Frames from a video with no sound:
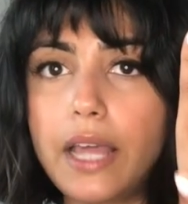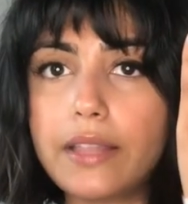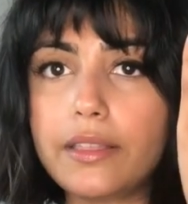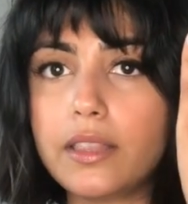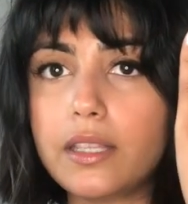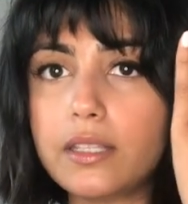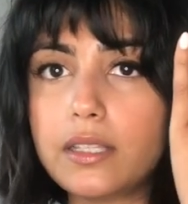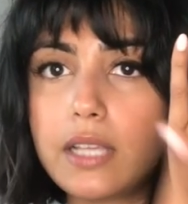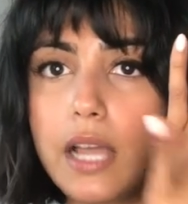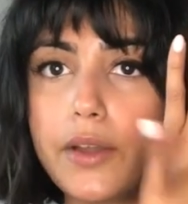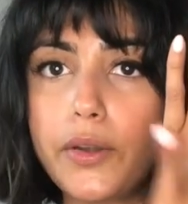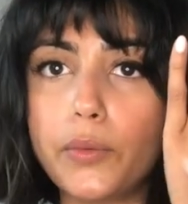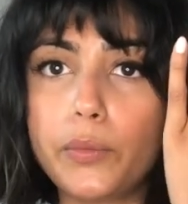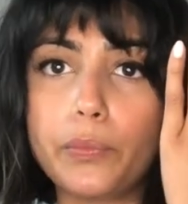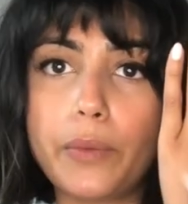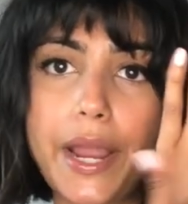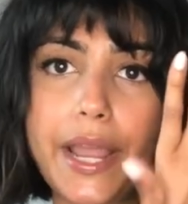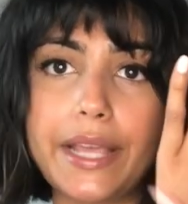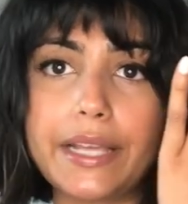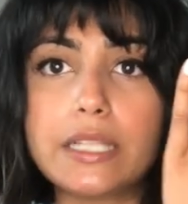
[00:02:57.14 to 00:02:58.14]
let the sun
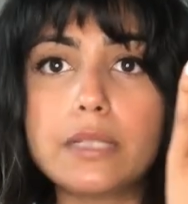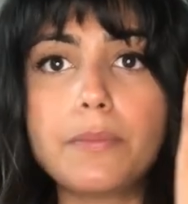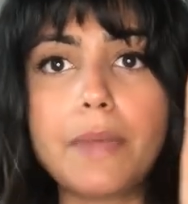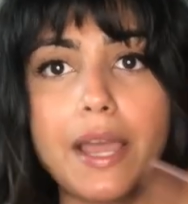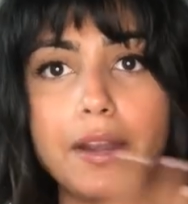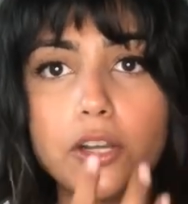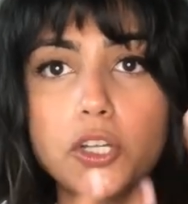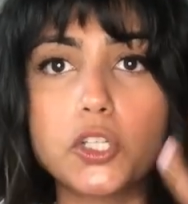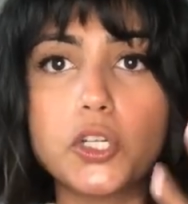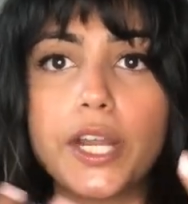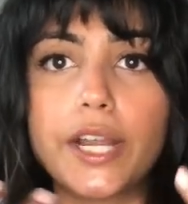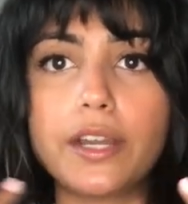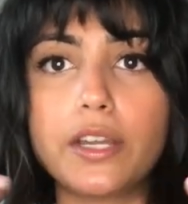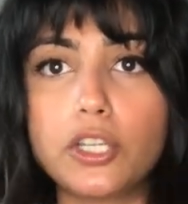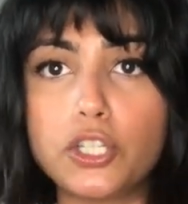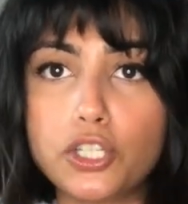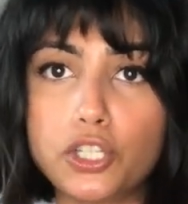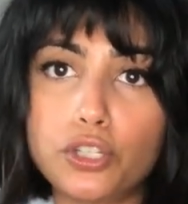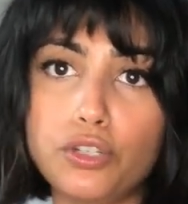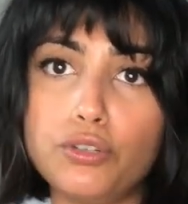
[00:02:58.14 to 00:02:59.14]
rays penetrate
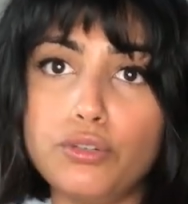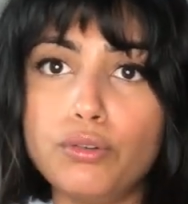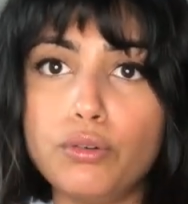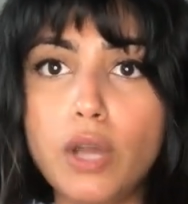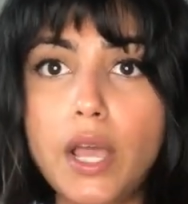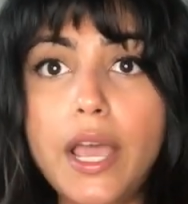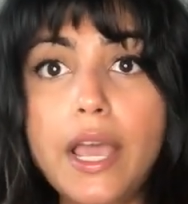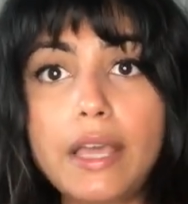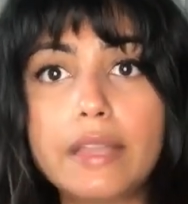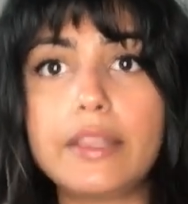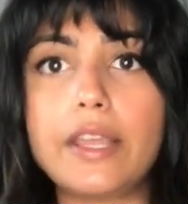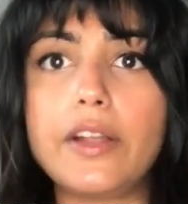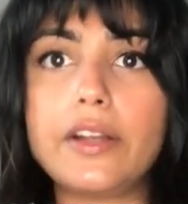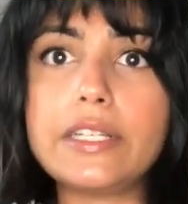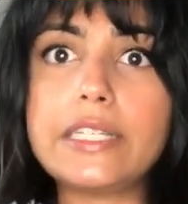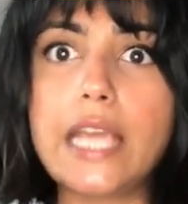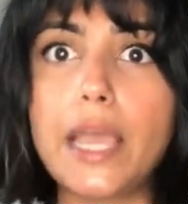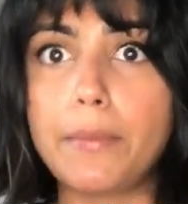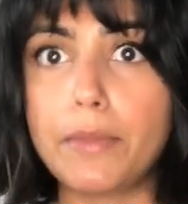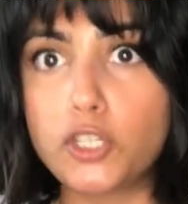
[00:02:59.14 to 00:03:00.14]
and do their
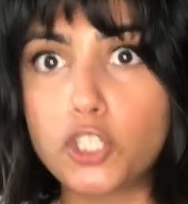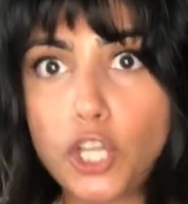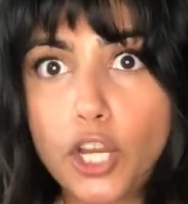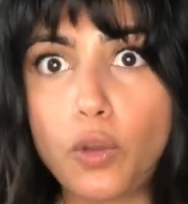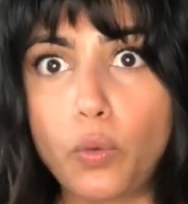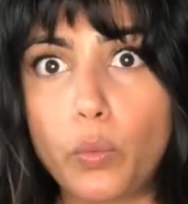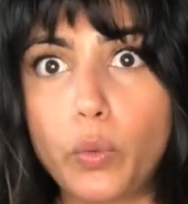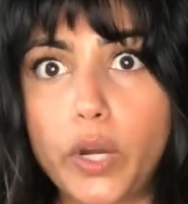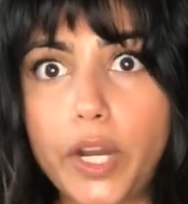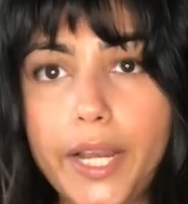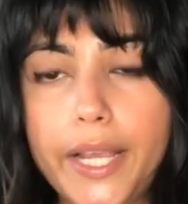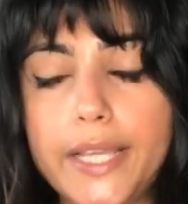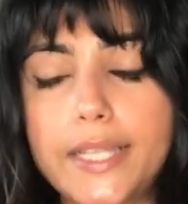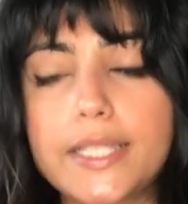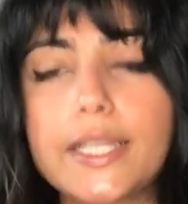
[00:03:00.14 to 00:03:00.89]
damaging work,